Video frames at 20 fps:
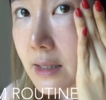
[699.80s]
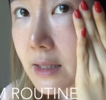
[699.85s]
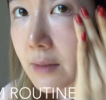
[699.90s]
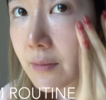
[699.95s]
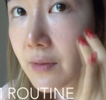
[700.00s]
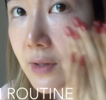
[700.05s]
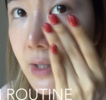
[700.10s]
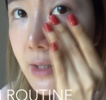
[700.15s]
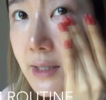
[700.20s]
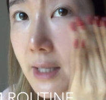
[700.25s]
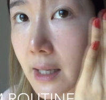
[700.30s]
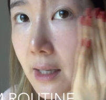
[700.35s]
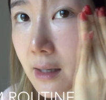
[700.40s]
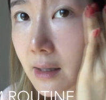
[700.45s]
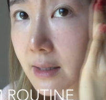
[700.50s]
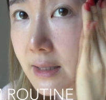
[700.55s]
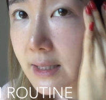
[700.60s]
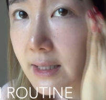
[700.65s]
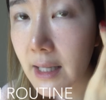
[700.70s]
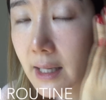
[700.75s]
feels like
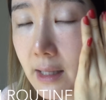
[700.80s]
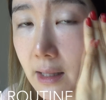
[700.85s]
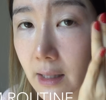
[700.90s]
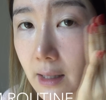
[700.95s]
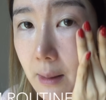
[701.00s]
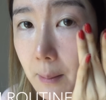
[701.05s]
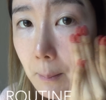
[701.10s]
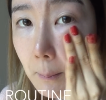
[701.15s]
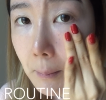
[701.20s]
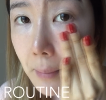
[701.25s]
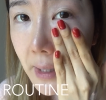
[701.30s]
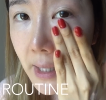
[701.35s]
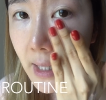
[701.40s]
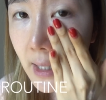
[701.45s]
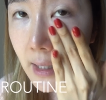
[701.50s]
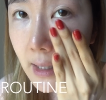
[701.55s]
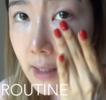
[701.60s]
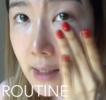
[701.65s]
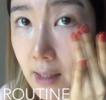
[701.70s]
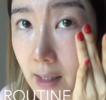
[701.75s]
a slightly
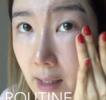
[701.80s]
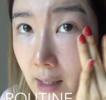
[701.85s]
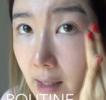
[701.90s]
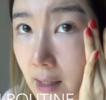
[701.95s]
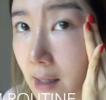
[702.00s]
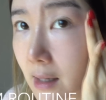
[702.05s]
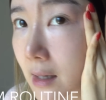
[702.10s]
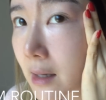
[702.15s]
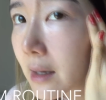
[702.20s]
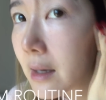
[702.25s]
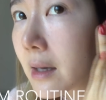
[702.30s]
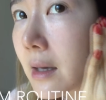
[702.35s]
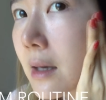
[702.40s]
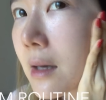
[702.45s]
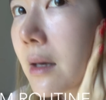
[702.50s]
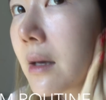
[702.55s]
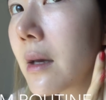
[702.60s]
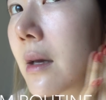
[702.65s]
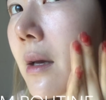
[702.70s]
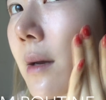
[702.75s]
pink
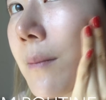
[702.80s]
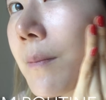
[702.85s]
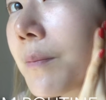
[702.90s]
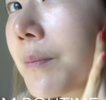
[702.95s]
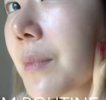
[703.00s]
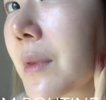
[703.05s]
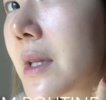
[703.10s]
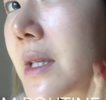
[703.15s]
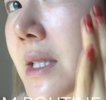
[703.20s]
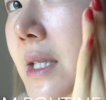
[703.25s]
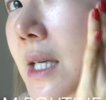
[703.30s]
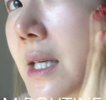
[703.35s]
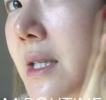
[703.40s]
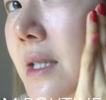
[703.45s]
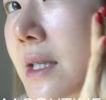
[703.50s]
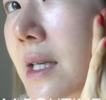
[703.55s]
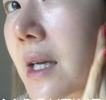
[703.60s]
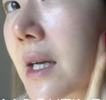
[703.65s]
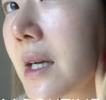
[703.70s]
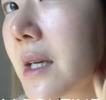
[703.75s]

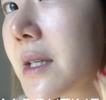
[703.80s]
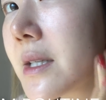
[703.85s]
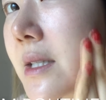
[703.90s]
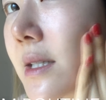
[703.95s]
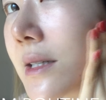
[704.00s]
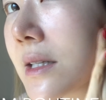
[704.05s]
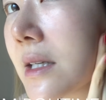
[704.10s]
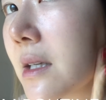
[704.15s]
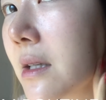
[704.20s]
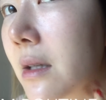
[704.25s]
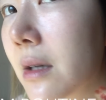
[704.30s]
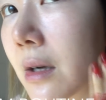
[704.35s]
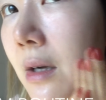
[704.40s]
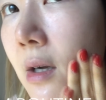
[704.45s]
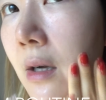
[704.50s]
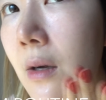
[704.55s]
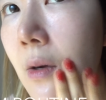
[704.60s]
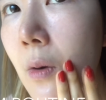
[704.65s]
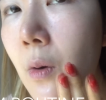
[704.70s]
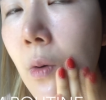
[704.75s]
tinted
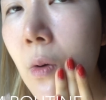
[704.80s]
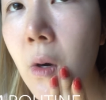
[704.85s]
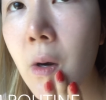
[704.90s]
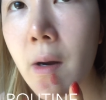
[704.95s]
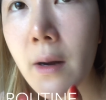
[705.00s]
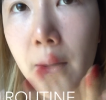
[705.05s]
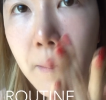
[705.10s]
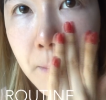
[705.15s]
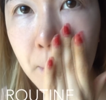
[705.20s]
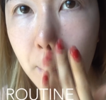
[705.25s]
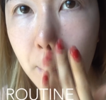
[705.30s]
concealer or